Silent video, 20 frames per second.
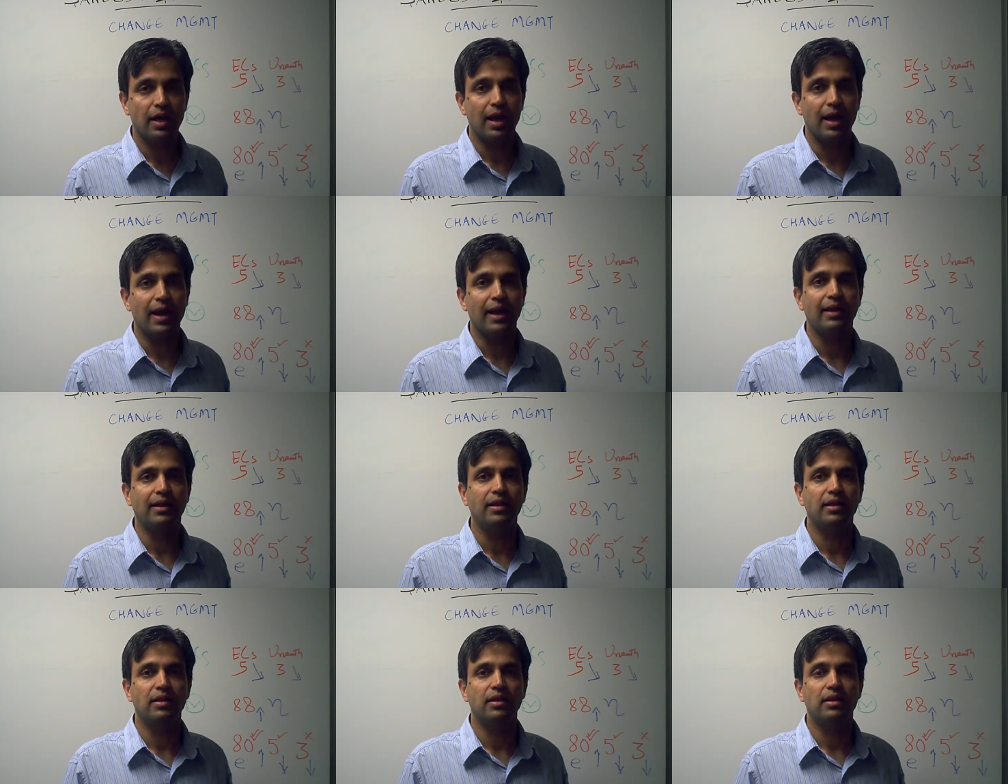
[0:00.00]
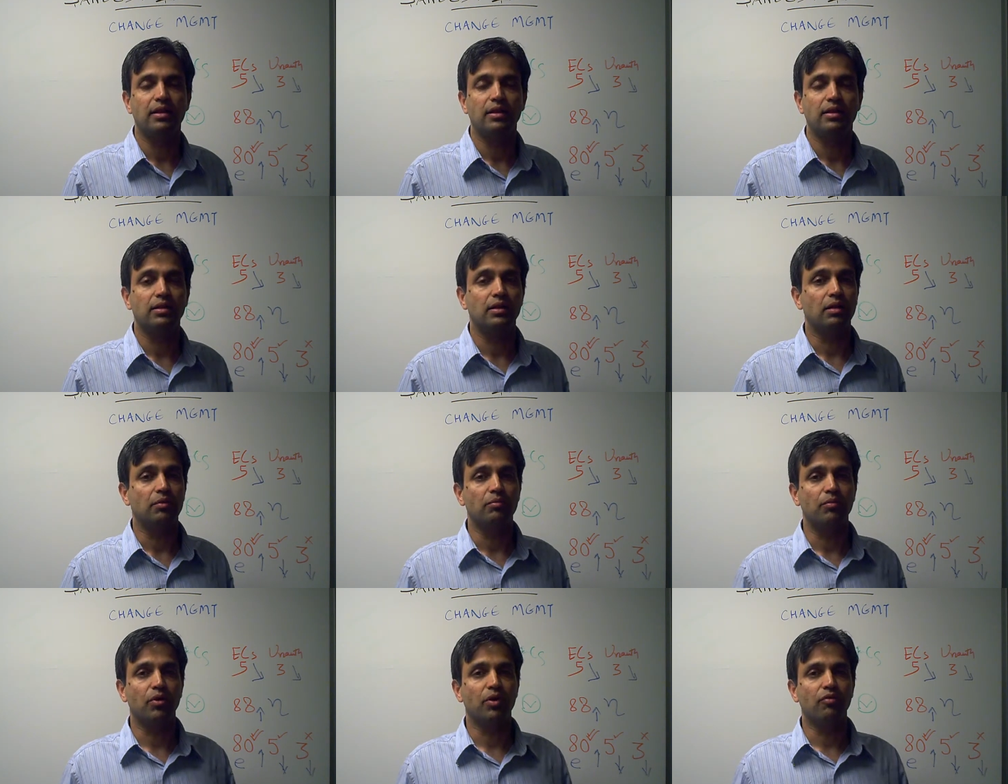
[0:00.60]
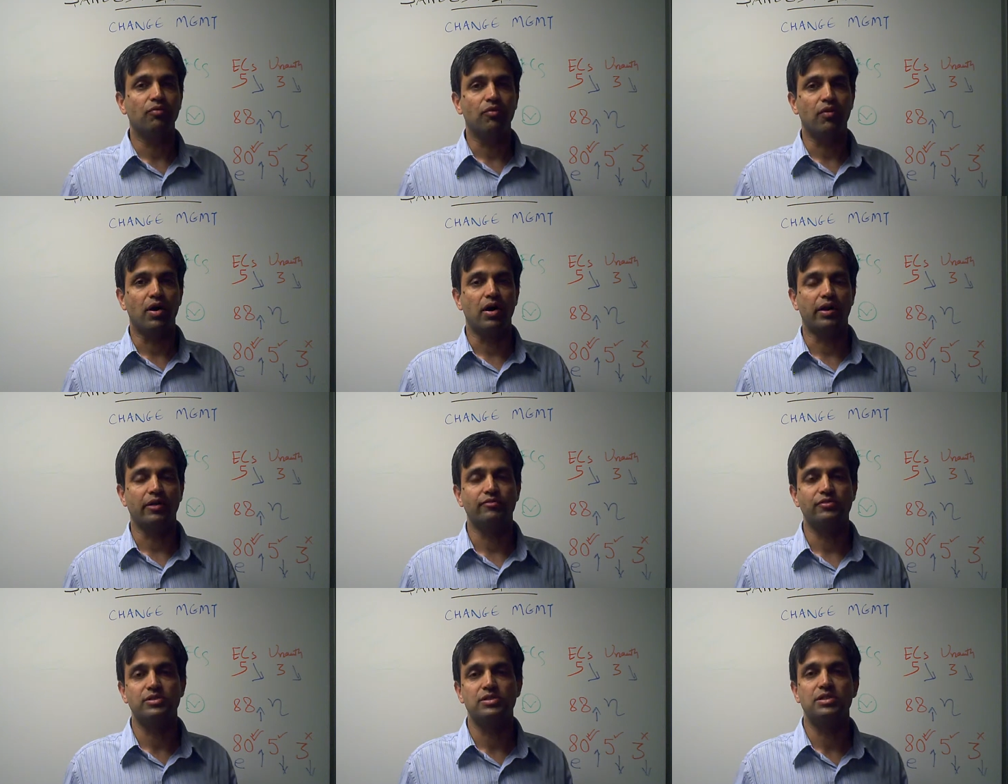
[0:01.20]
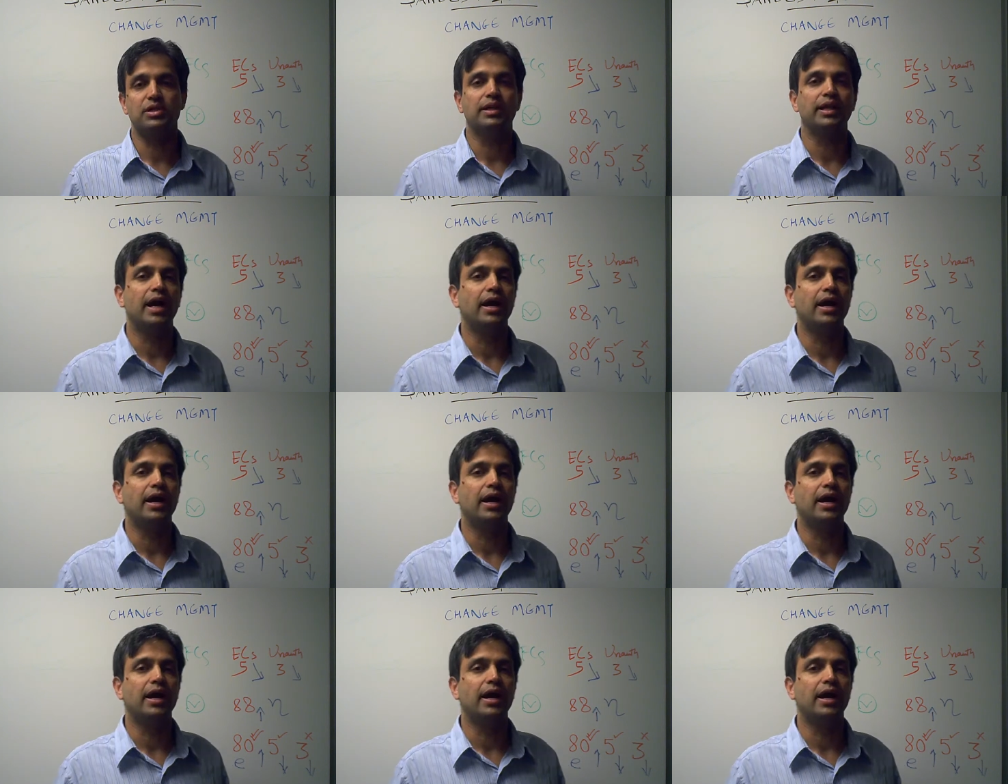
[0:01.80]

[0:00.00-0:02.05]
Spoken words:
and the number of RFCs that